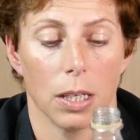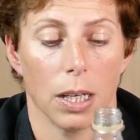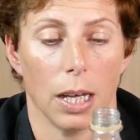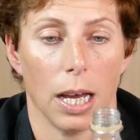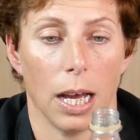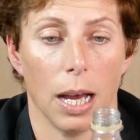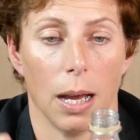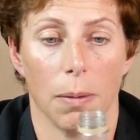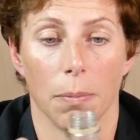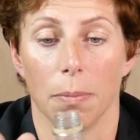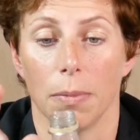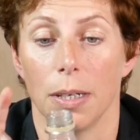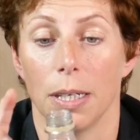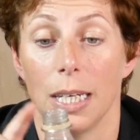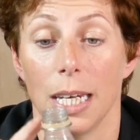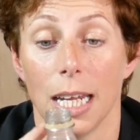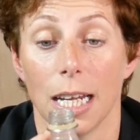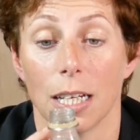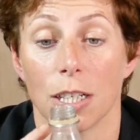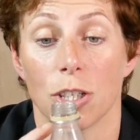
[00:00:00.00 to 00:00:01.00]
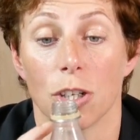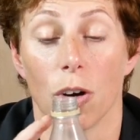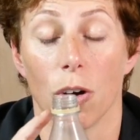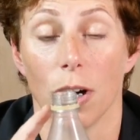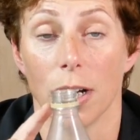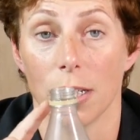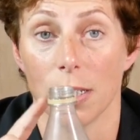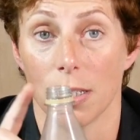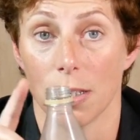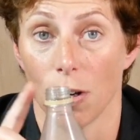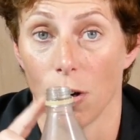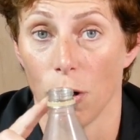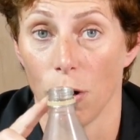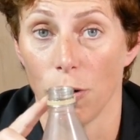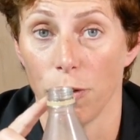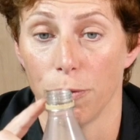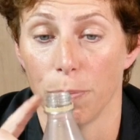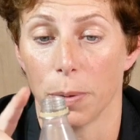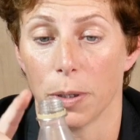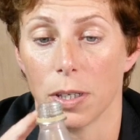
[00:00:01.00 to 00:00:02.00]
neckties
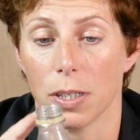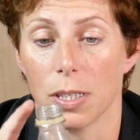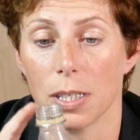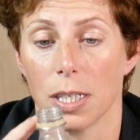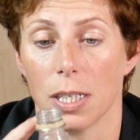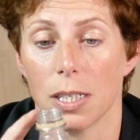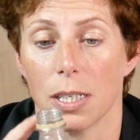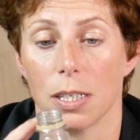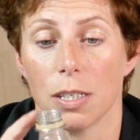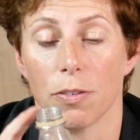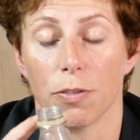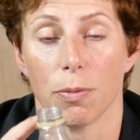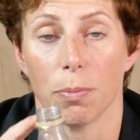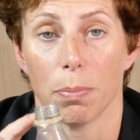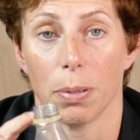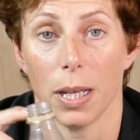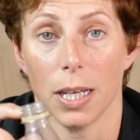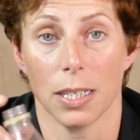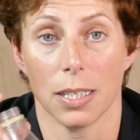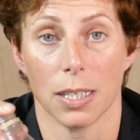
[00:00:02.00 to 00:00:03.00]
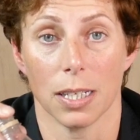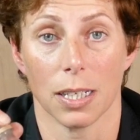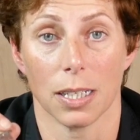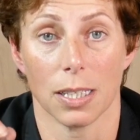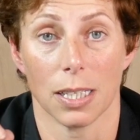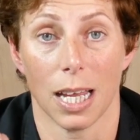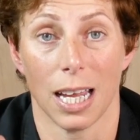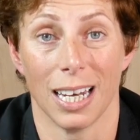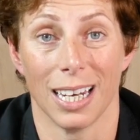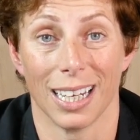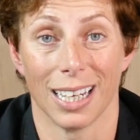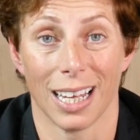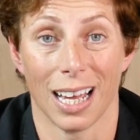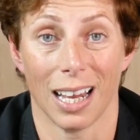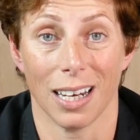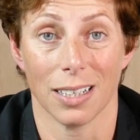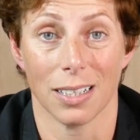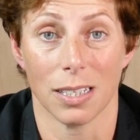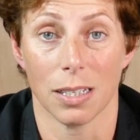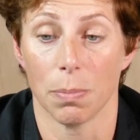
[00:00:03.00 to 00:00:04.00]
off, because these are different plastics and it
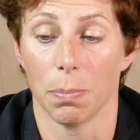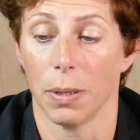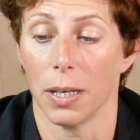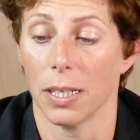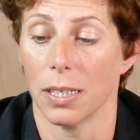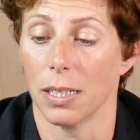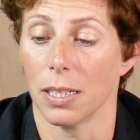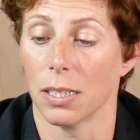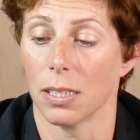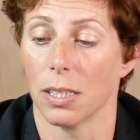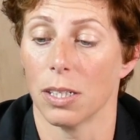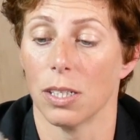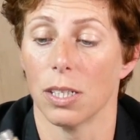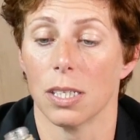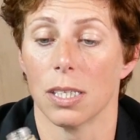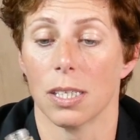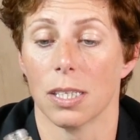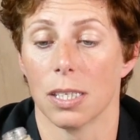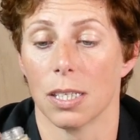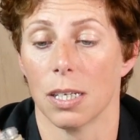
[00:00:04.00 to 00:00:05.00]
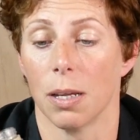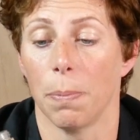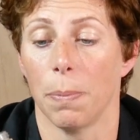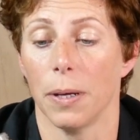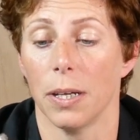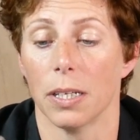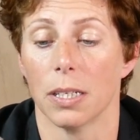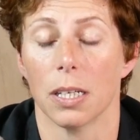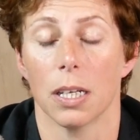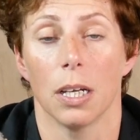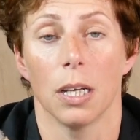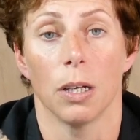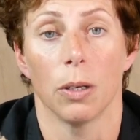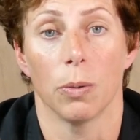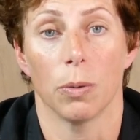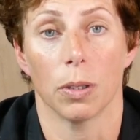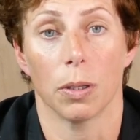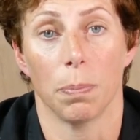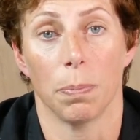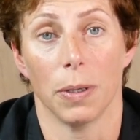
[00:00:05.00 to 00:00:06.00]
colours the plastic, so just snip it
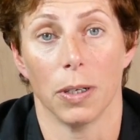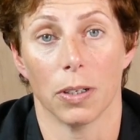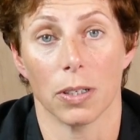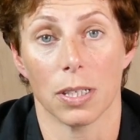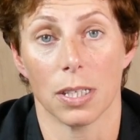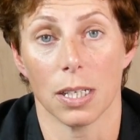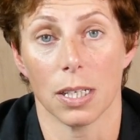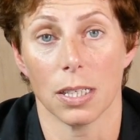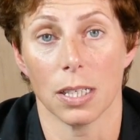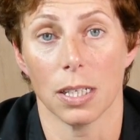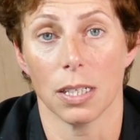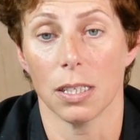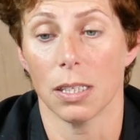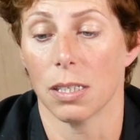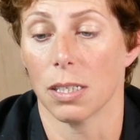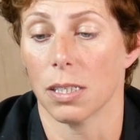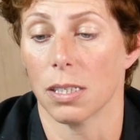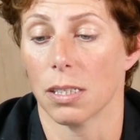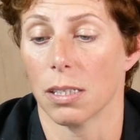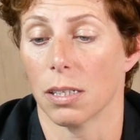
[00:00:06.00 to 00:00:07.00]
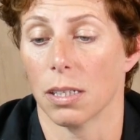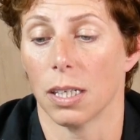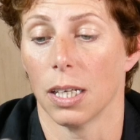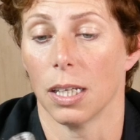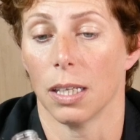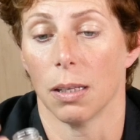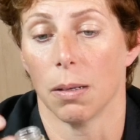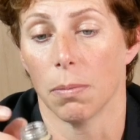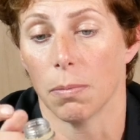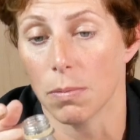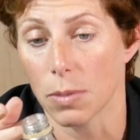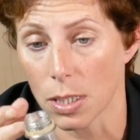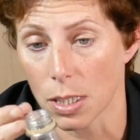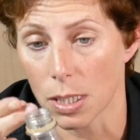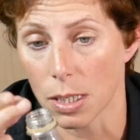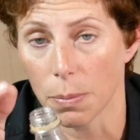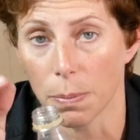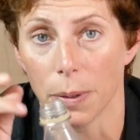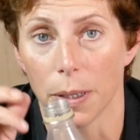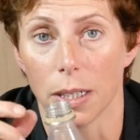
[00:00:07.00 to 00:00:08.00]
with a pair of scissors, just get them,
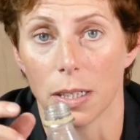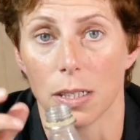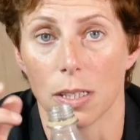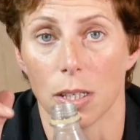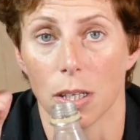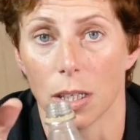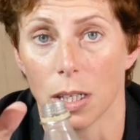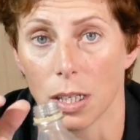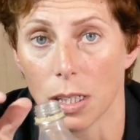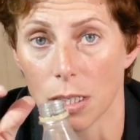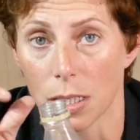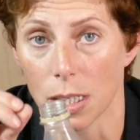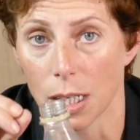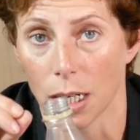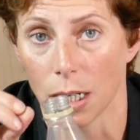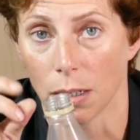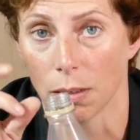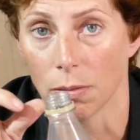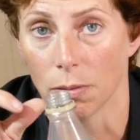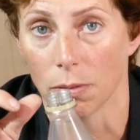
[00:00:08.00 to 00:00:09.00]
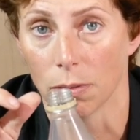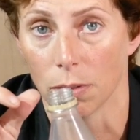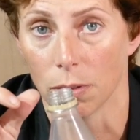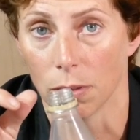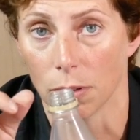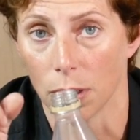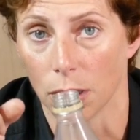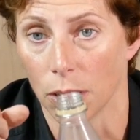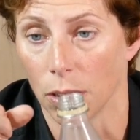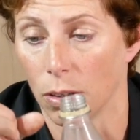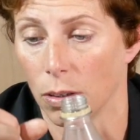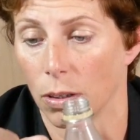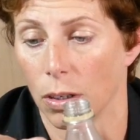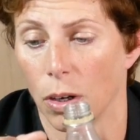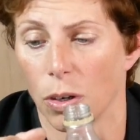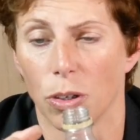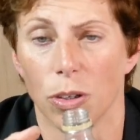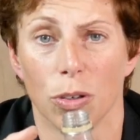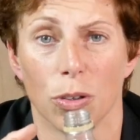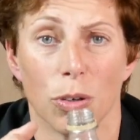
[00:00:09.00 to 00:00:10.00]
snip it so that it's then
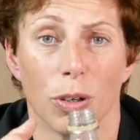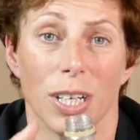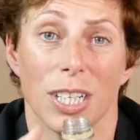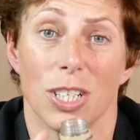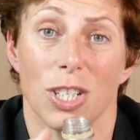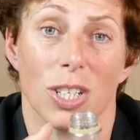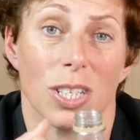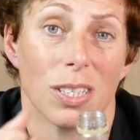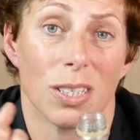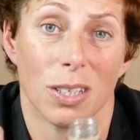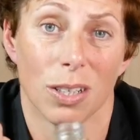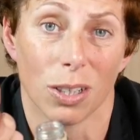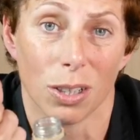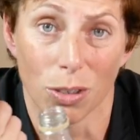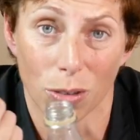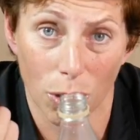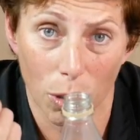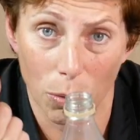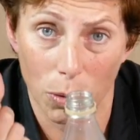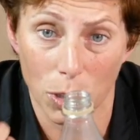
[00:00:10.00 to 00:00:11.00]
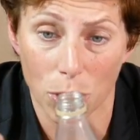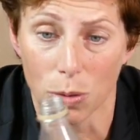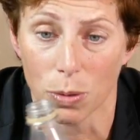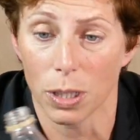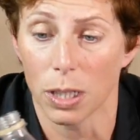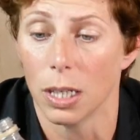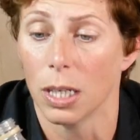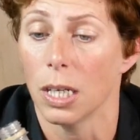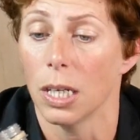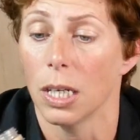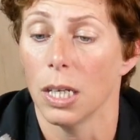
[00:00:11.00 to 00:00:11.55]
no creatures can grow into it.